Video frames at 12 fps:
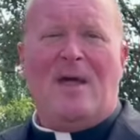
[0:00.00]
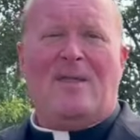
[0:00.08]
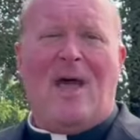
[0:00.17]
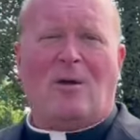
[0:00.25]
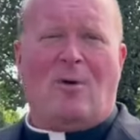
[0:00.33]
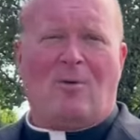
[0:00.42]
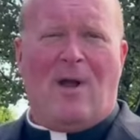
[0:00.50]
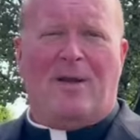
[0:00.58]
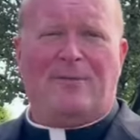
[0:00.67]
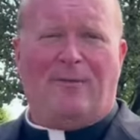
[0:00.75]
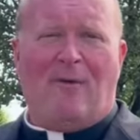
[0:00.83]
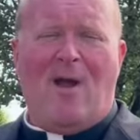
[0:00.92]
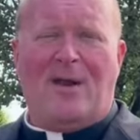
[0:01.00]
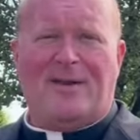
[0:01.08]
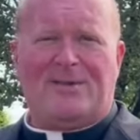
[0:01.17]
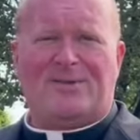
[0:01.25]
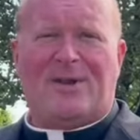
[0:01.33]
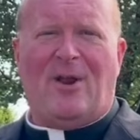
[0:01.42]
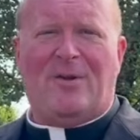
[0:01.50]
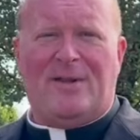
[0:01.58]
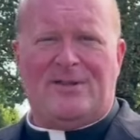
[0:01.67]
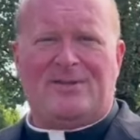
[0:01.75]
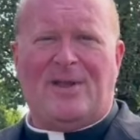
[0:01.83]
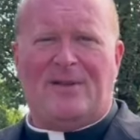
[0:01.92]
That will run Friday, Saturday,
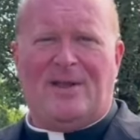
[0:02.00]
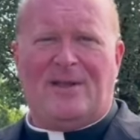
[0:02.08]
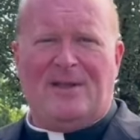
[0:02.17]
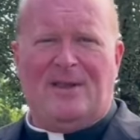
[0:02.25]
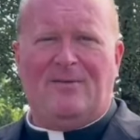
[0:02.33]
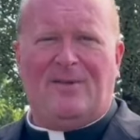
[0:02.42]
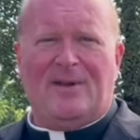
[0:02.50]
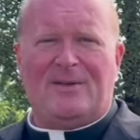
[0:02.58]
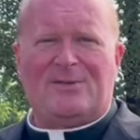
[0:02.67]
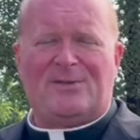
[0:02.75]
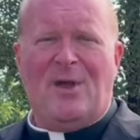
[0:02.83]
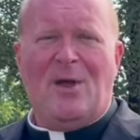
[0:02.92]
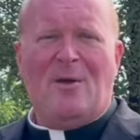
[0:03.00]
and Sunday evenings